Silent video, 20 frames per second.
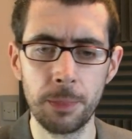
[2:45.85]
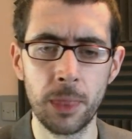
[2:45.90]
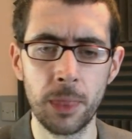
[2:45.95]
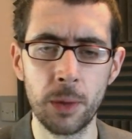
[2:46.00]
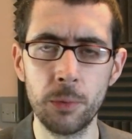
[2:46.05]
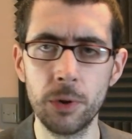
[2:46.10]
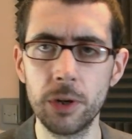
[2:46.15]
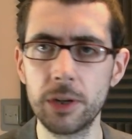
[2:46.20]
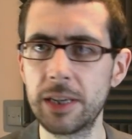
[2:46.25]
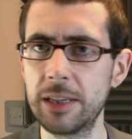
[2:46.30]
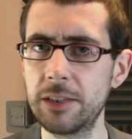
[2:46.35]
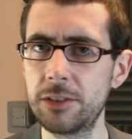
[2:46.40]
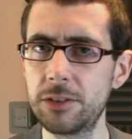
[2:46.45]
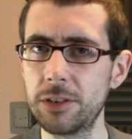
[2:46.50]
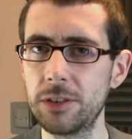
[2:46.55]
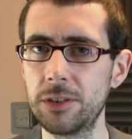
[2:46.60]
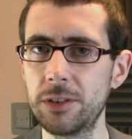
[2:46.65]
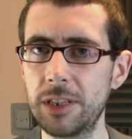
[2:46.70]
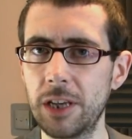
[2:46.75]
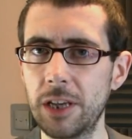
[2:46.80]
work
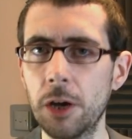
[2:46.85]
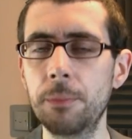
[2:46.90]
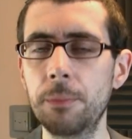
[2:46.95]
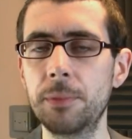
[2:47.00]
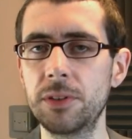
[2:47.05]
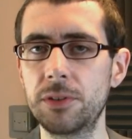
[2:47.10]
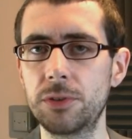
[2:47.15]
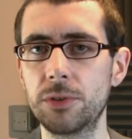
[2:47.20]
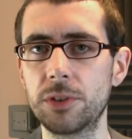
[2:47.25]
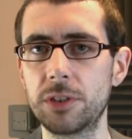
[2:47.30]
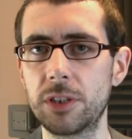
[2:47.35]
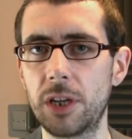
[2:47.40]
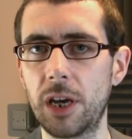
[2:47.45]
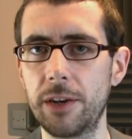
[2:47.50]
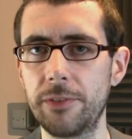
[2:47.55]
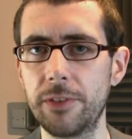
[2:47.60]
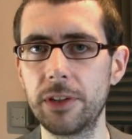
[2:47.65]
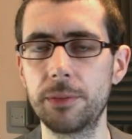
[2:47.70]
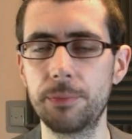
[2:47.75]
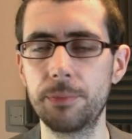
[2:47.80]
into the open source side
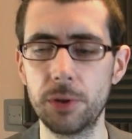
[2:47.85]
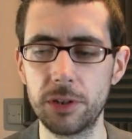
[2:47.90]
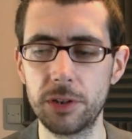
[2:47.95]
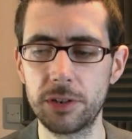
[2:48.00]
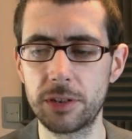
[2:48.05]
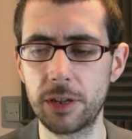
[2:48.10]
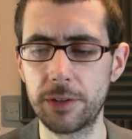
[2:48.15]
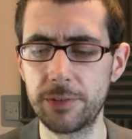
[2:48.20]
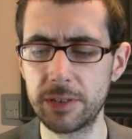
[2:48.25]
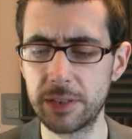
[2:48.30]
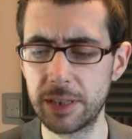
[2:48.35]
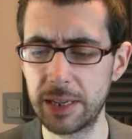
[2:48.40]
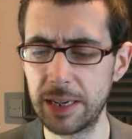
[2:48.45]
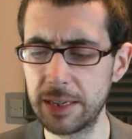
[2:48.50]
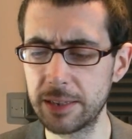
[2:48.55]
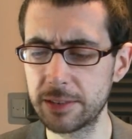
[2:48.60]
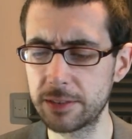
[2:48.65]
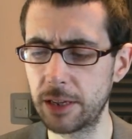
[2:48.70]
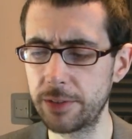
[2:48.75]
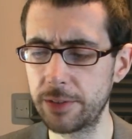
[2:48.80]
of it, to put stuff into the
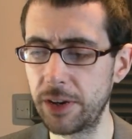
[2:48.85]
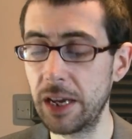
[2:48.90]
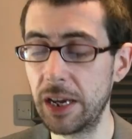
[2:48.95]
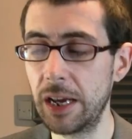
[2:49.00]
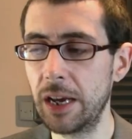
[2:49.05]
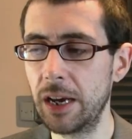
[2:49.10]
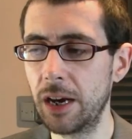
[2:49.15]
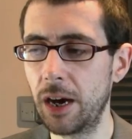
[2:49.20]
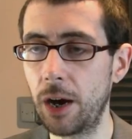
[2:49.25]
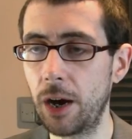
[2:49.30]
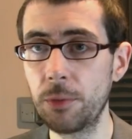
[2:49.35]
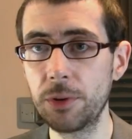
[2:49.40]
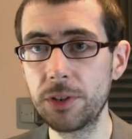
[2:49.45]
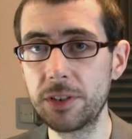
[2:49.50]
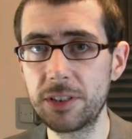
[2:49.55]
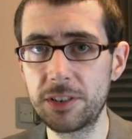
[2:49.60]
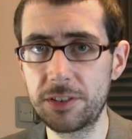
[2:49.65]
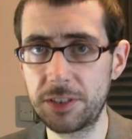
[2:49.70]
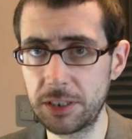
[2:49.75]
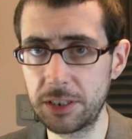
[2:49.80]
Linux side of it, I wanted
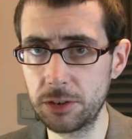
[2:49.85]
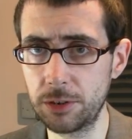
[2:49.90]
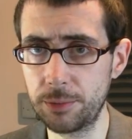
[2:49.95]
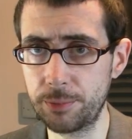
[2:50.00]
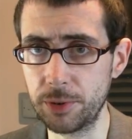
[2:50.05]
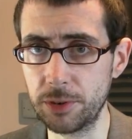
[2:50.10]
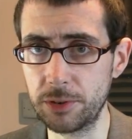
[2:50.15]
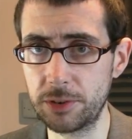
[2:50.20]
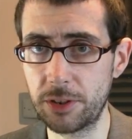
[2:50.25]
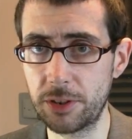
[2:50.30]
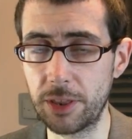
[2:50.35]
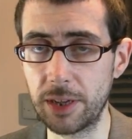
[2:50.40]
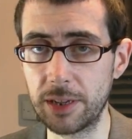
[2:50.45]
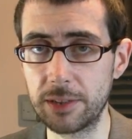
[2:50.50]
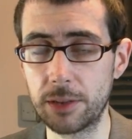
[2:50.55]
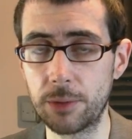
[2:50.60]
to signal boost things.